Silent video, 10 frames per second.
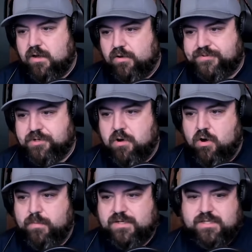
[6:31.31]
Also,
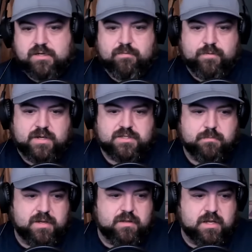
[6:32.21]
Homan signifies to
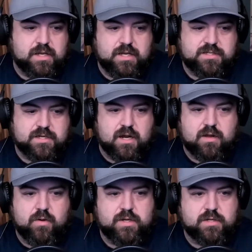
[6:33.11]
me that he's not
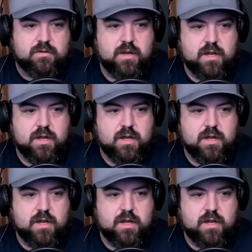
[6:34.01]
going to